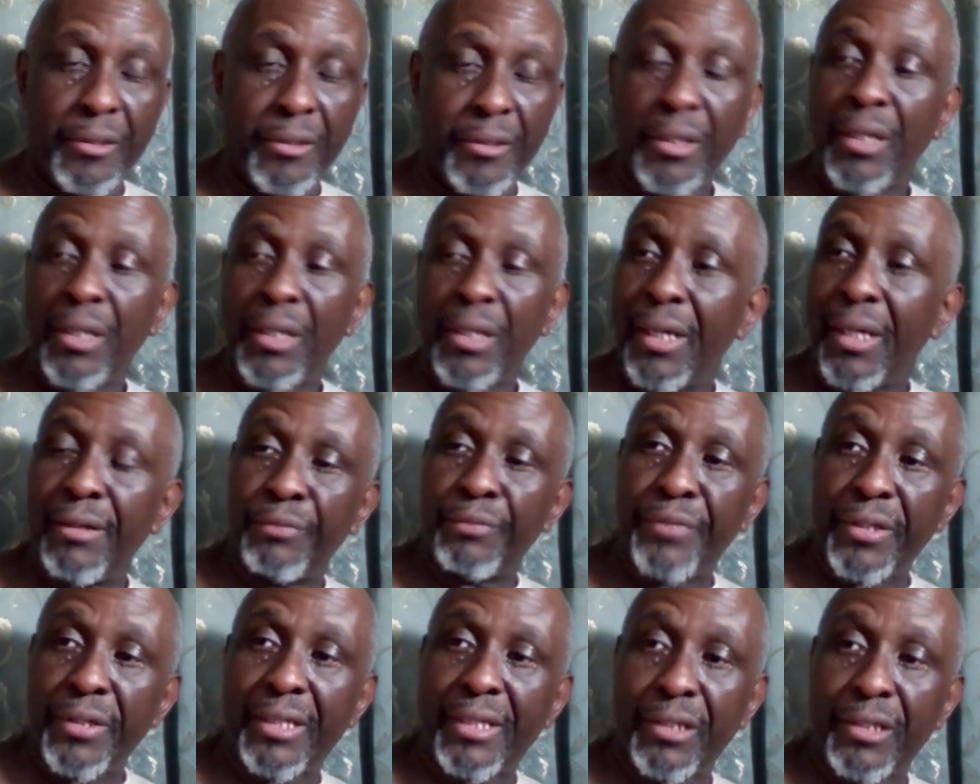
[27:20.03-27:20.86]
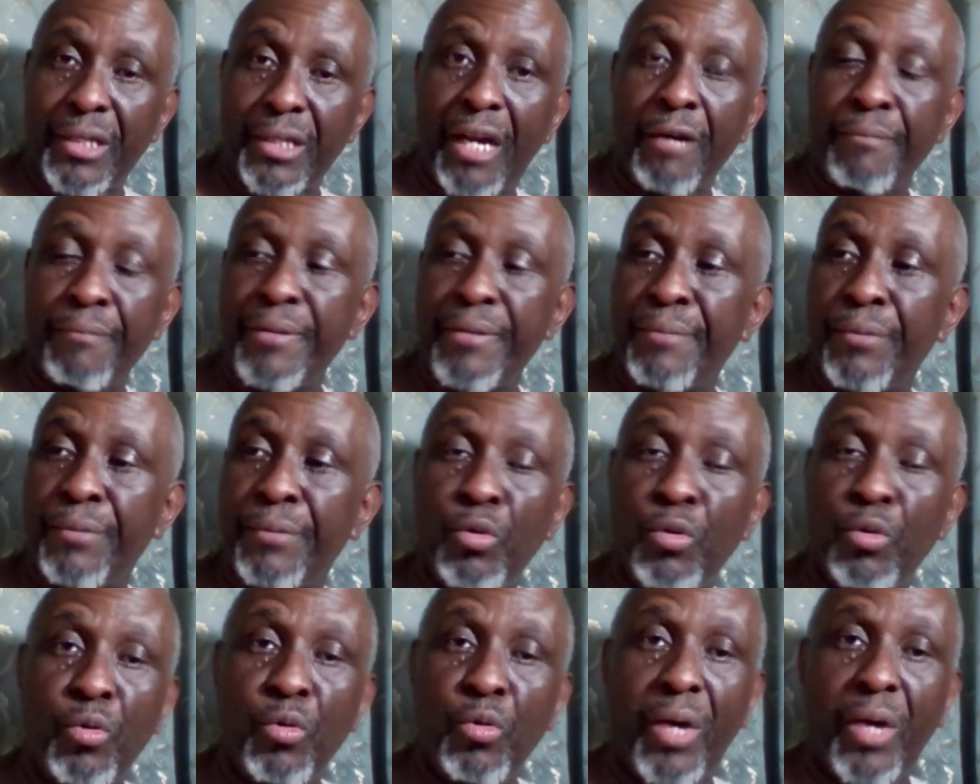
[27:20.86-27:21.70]
it filters young people
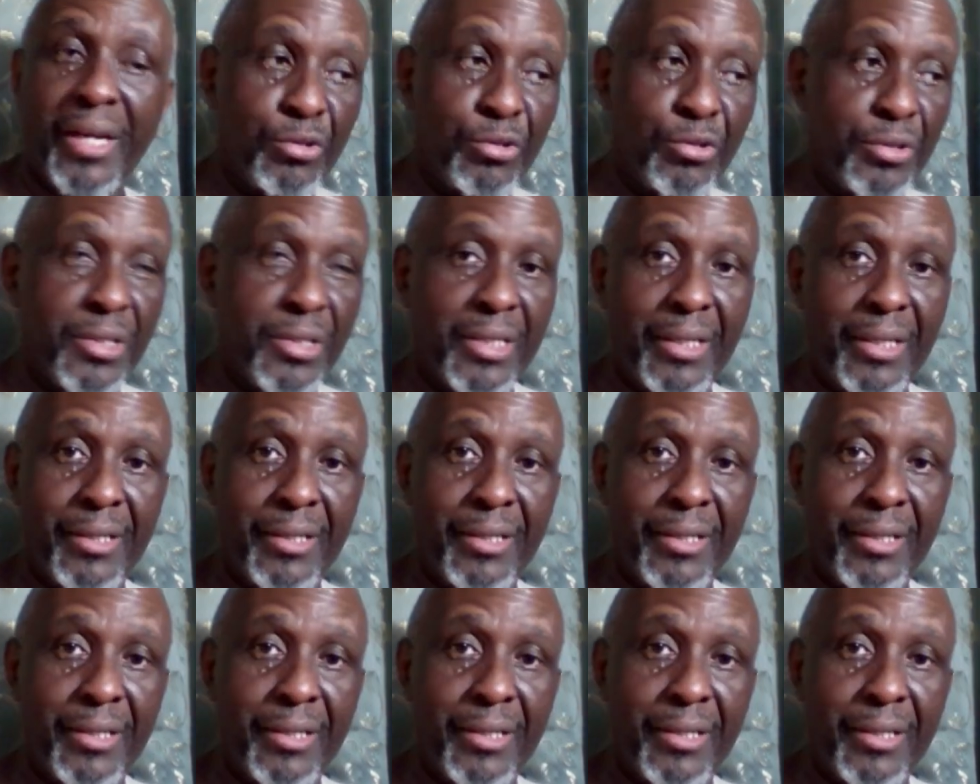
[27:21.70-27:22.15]
who are interested